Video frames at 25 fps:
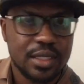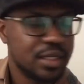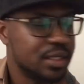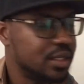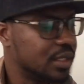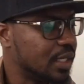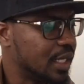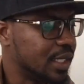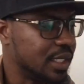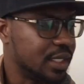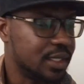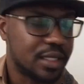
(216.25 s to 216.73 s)

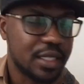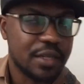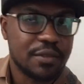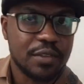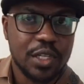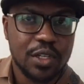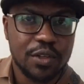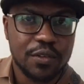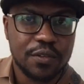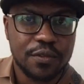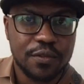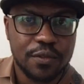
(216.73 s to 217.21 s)
an interval
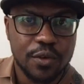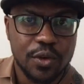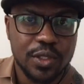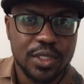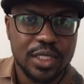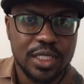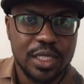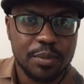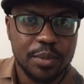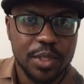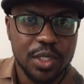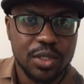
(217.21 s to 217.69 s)
of 4
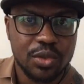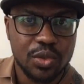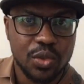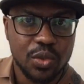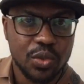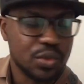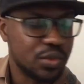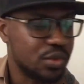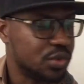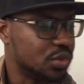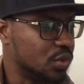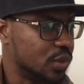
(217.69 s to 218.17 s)

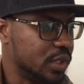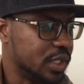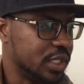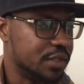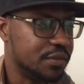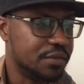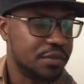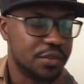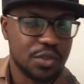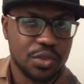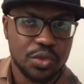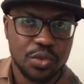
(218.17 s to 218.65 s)
semitones will give
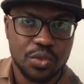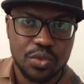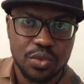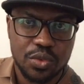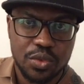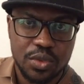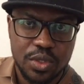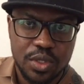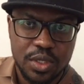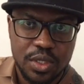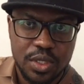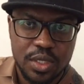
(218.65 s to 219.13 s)
you
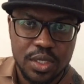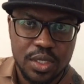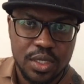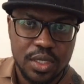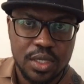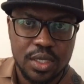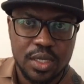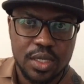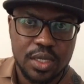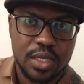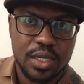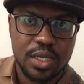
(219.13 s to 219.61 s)

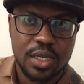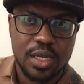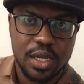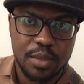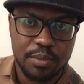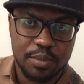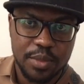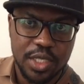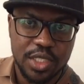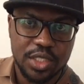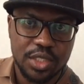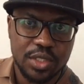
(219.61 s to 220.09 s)
a
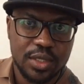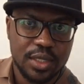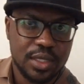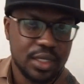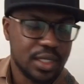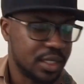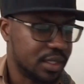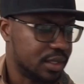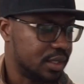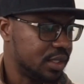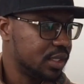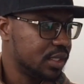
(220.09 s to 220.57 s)
major
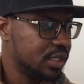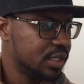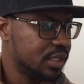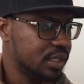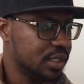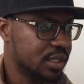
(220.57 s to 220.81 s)
third.